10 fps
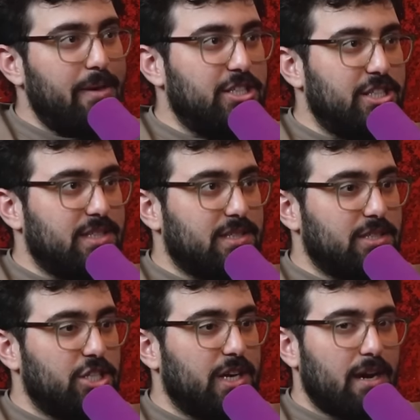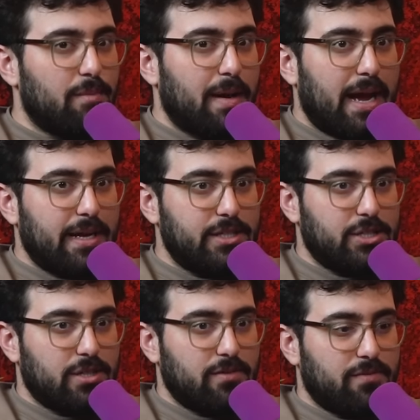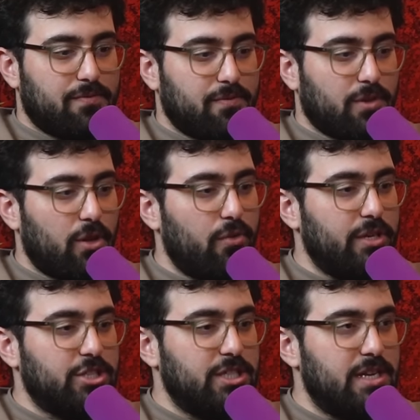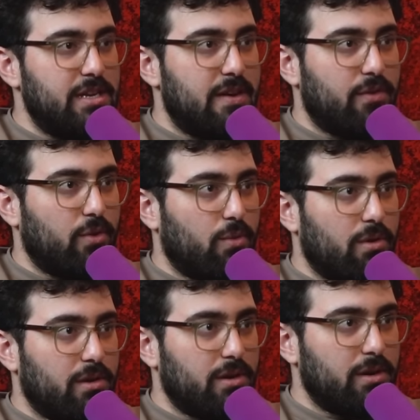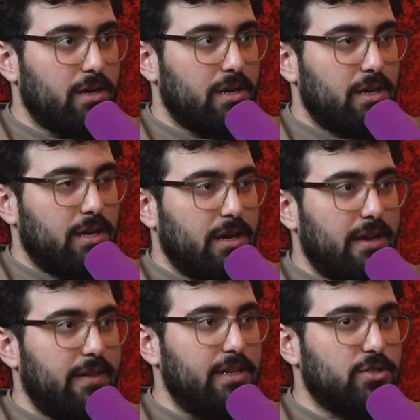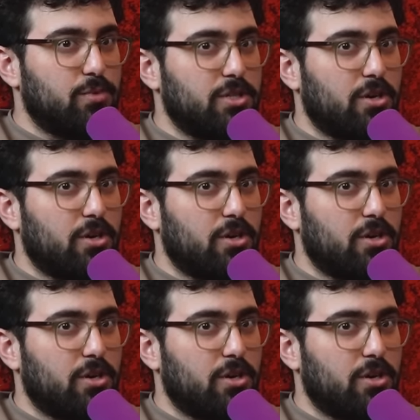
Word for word: I mean, she's she got a package of clothing she didn't never ordered, and then is